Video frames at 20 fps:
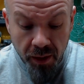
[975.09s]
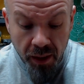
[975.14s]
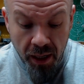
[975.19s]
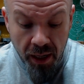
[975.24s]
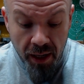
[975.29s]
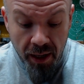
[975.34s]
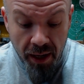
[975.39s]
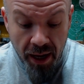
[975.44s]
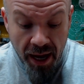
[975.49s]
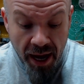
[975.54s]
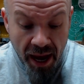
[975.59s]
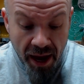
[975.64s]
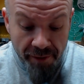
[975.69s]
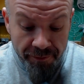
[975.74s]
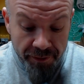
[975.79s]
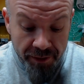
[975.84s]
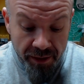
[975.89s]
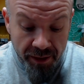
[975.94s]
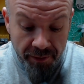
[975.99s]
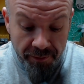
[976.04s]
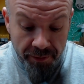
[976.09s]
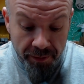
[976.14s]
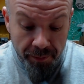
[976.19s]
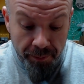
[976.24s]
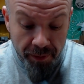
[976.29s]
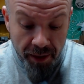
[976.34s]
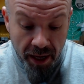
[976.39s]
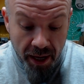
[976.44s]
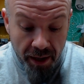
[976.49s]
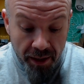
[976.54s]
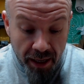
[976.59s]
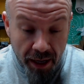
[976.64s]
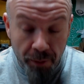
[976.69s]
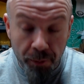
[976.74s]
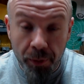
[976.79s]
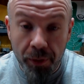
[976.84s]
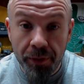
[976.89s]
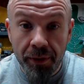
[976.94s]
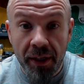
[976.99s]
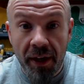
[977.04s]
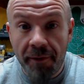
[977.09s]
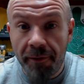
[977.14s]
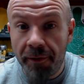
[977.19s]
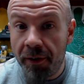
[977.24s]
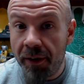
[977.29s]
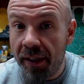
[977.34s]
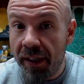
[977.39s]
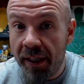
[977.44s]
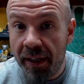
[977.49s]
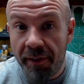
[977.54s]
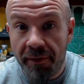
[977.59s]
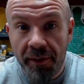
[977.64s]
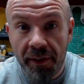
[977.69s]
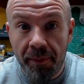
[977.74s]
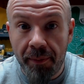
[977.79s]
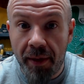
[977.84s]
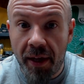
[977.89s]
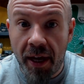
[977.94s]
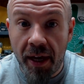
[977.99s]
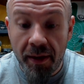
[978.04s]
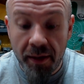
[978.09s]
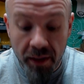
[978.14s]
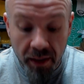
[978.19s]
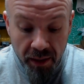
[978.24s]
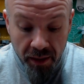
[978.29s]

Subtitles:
I have to give them that. I will definitely give them that.